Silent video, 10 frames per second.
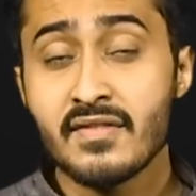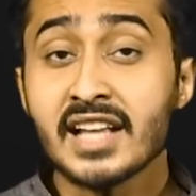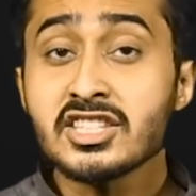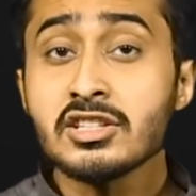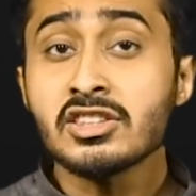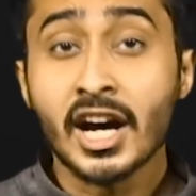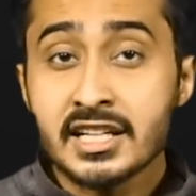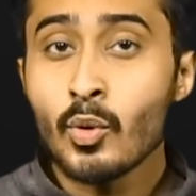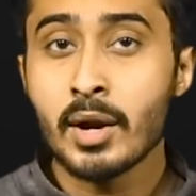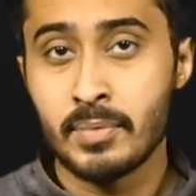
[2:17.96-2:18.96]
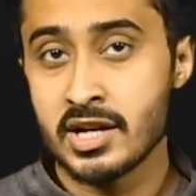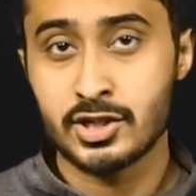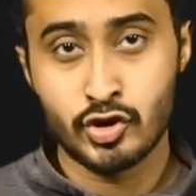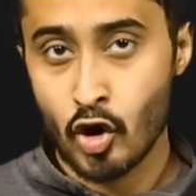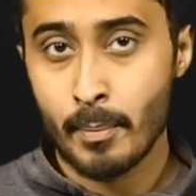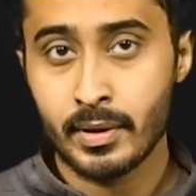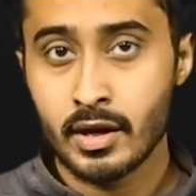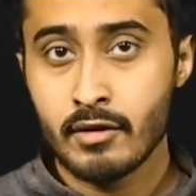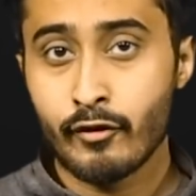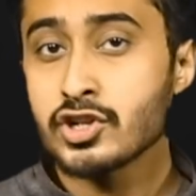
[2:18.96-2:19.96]
That's a 31% drop
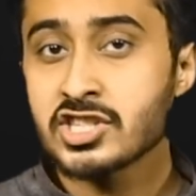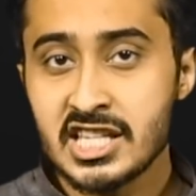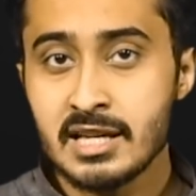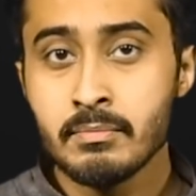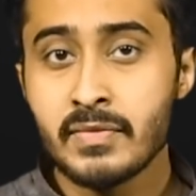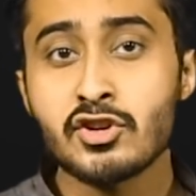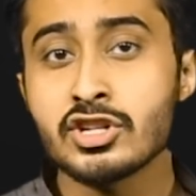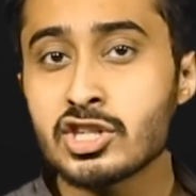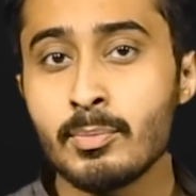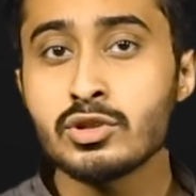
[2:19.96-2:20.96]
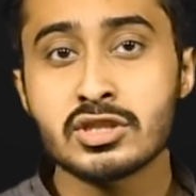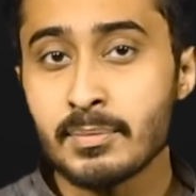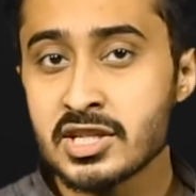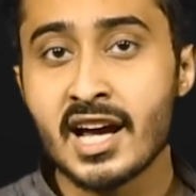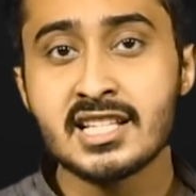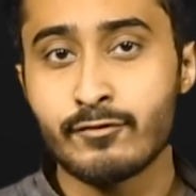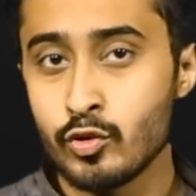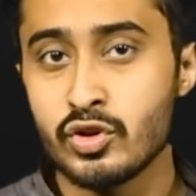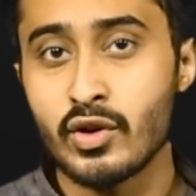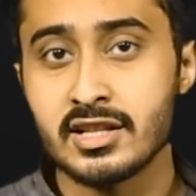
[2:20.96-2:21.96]
for a scheme that distributes subsidized
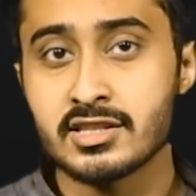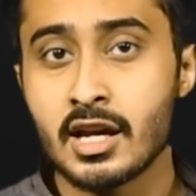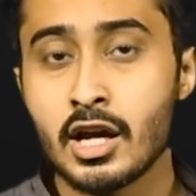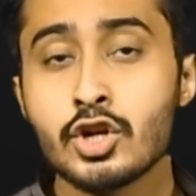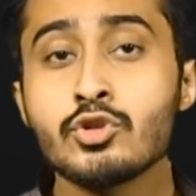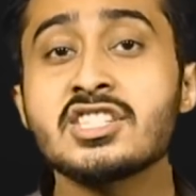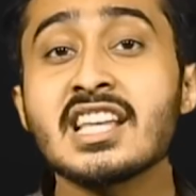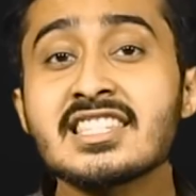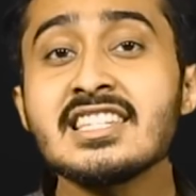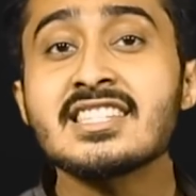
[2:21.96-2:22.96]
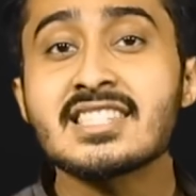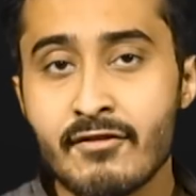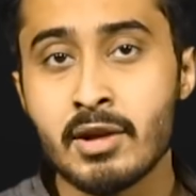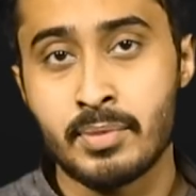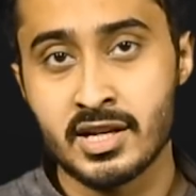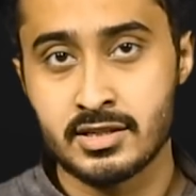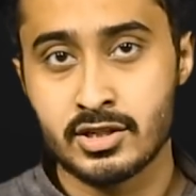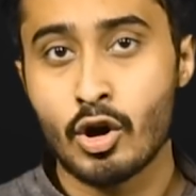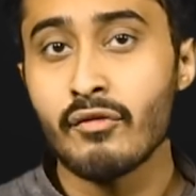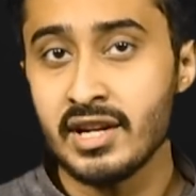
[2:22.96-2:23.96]
food grains to
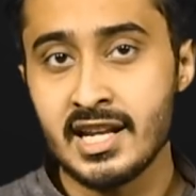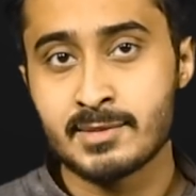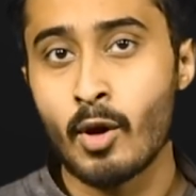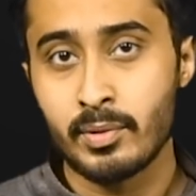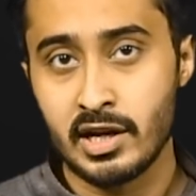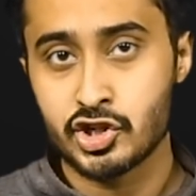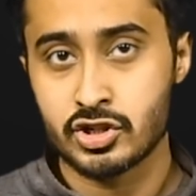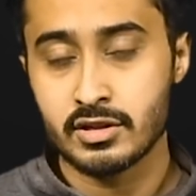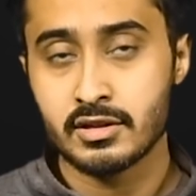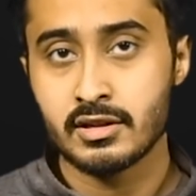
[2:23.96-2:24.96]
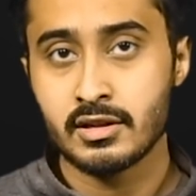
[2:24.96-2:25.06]
67% of India's population.